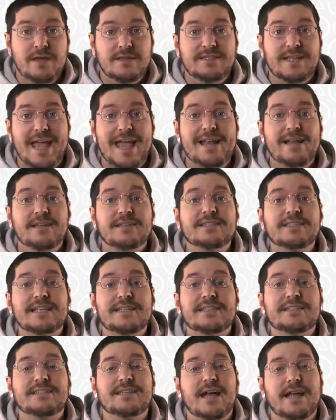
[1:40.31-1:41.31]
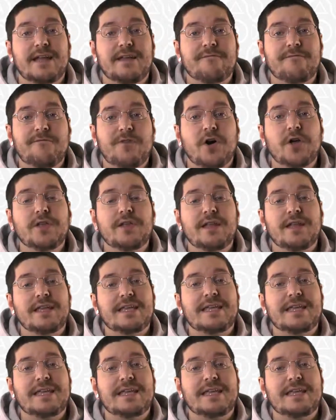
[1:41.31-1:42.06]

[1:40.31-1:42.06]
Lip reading: to aid us in designing fun and